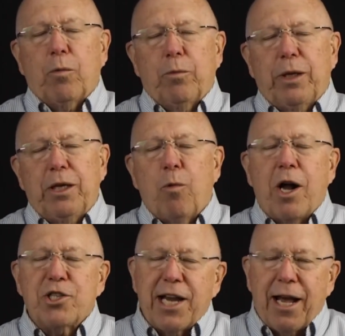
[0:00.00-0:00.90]
be
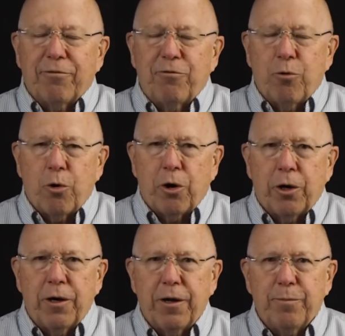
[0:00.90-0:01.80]
watching out
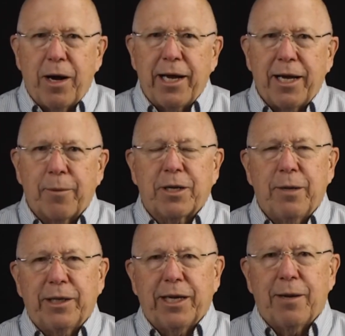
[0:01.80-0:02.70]
for my
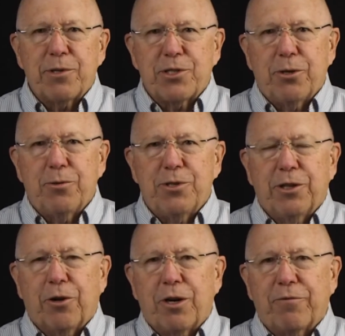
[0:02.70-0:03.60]
upcoming episodes in
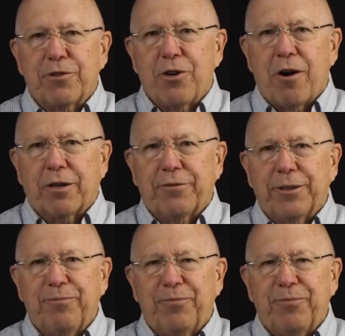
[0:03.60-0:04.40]
learning photography.